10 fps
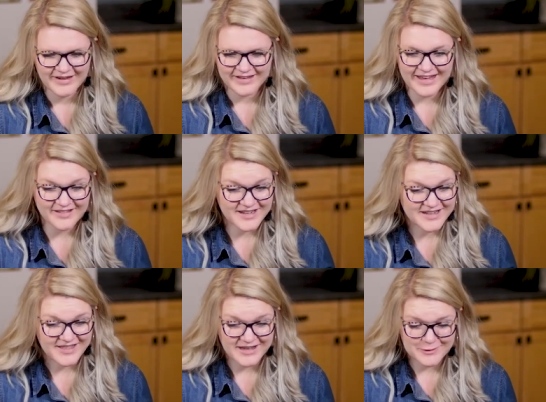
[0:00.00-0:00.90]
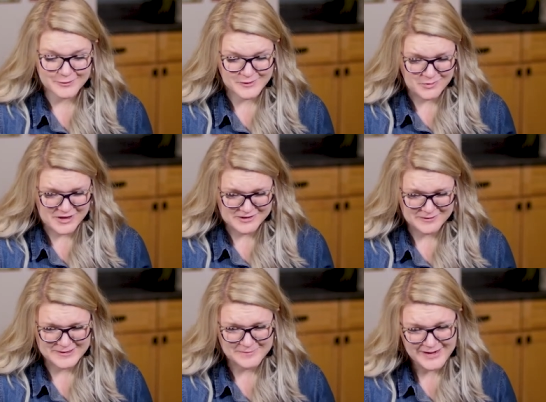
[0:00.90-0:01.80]
Katelyn, thank you so much
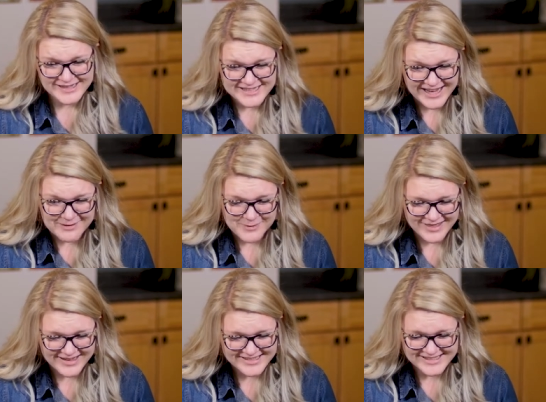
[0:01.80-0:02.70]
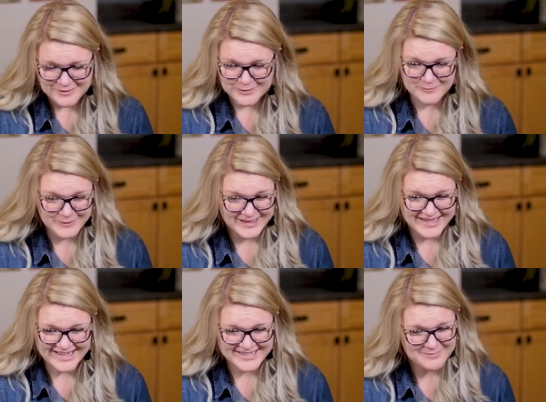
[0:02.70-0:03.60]
for spending time with us. It was really
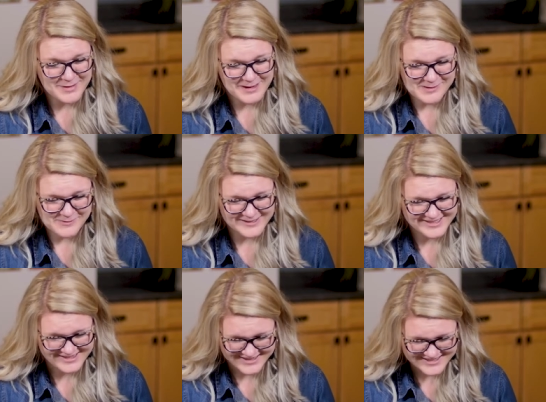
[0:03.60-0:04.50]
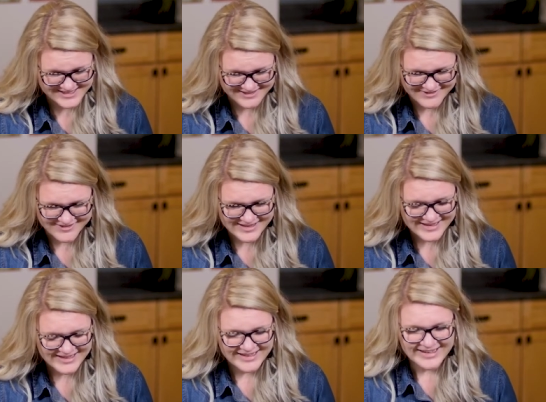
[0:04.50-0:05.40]
nice being able to talk to you.
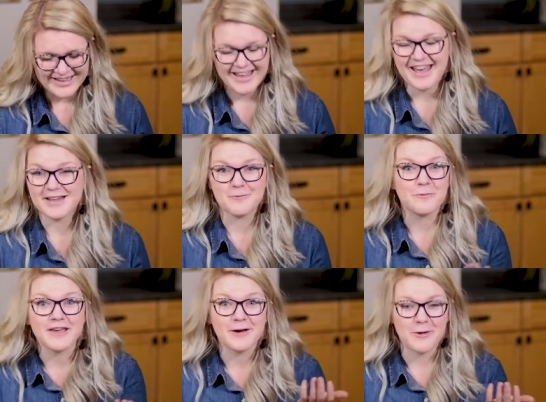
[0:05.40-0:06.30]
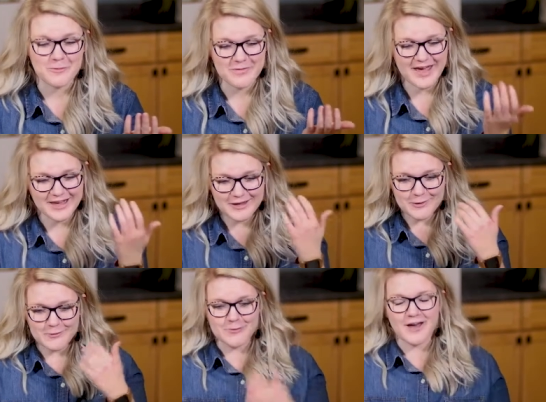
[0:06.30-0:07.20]
And we hope that
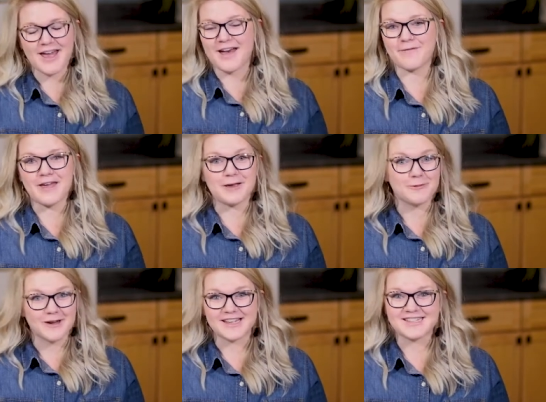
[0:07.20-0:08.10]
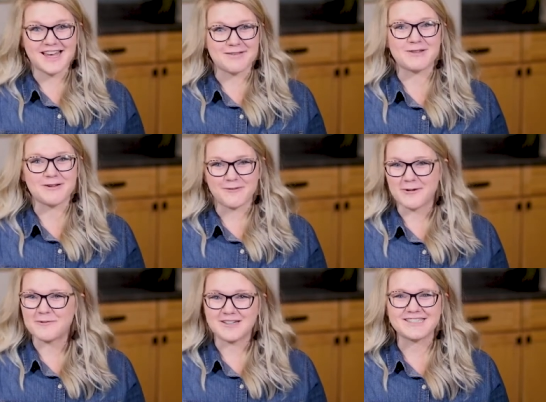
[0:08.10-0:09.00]
you have a great time in your
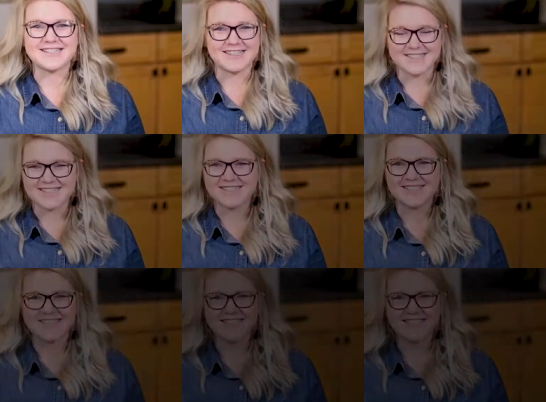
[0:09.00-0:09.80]
4-to-1 discussions.